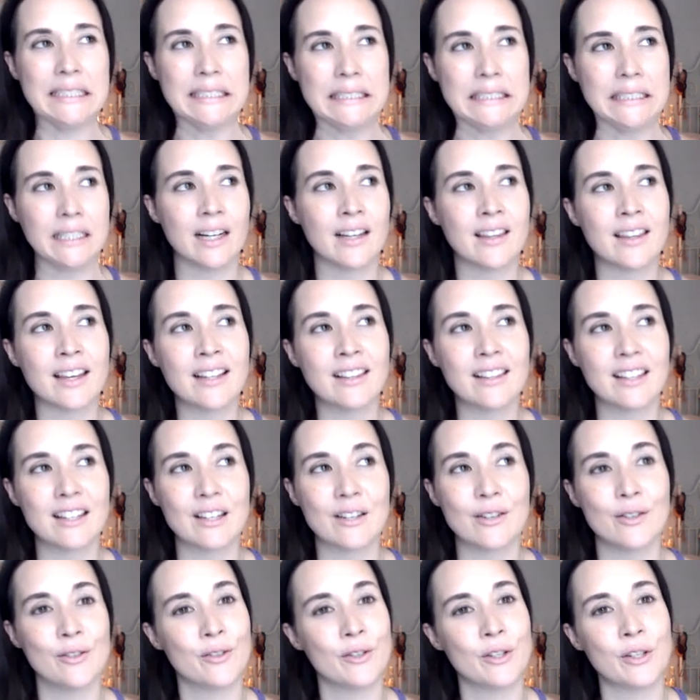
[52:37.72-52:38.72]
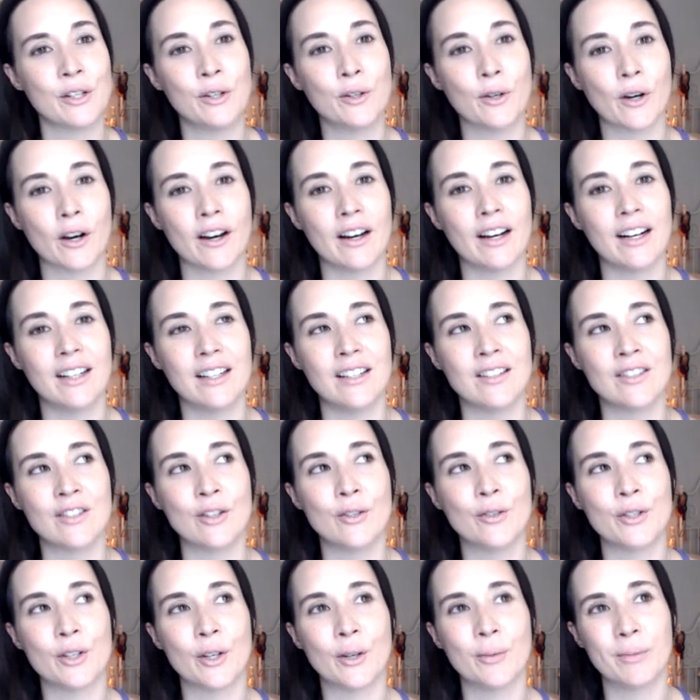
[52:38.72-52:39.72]
I think the U- URL is
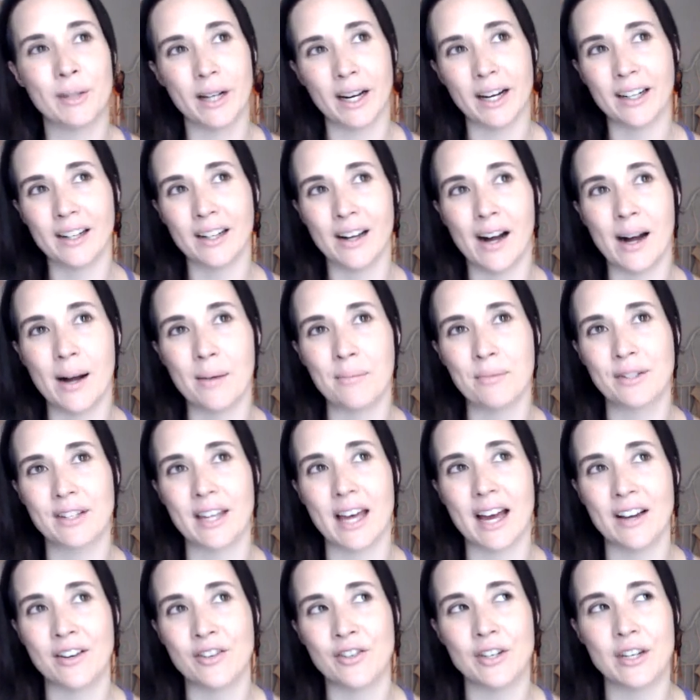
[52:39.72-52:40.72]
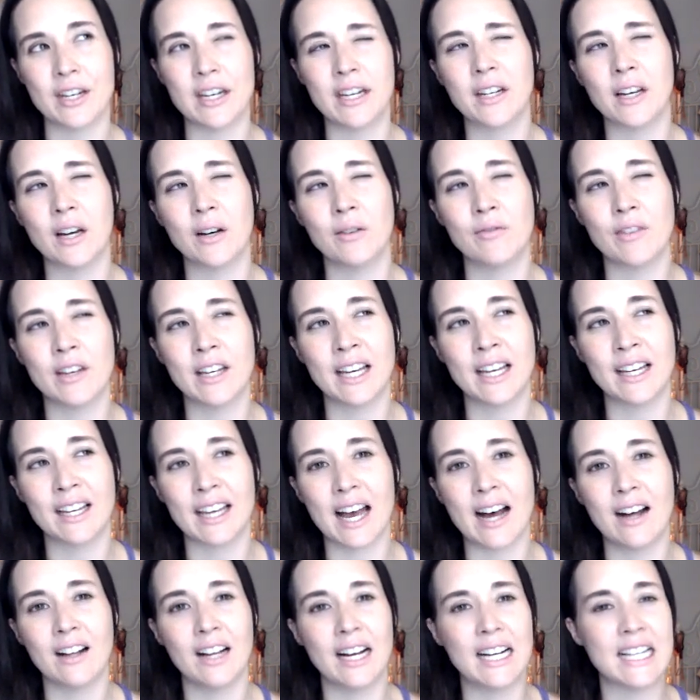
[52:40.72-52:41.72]
youtube.com slash eco vegan
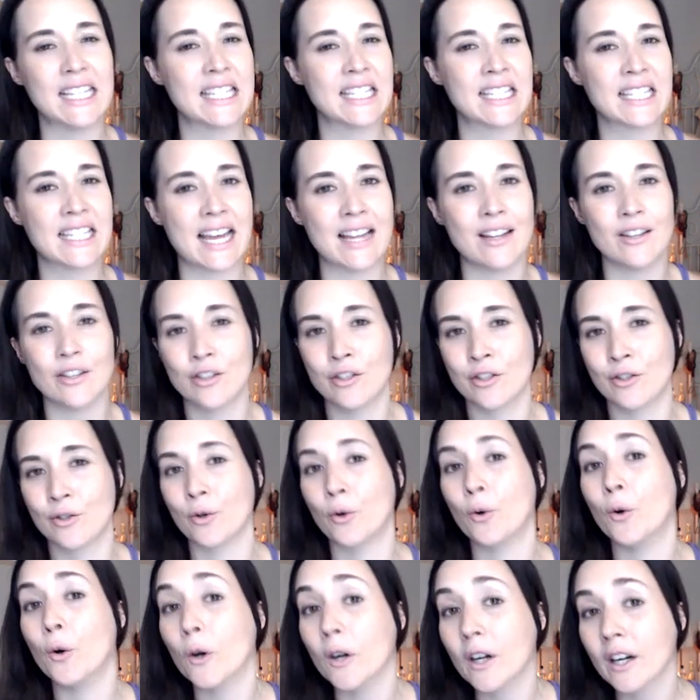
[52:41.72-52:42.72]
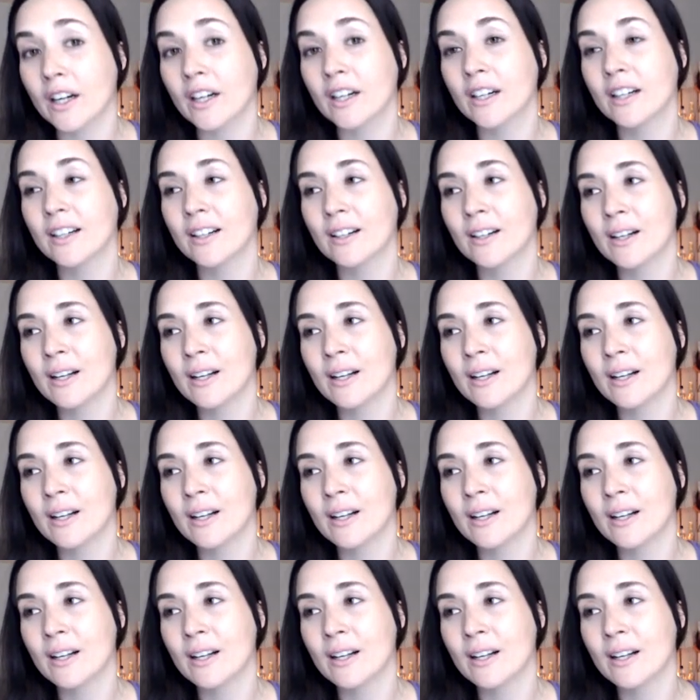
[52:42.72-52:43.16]
gal uncensor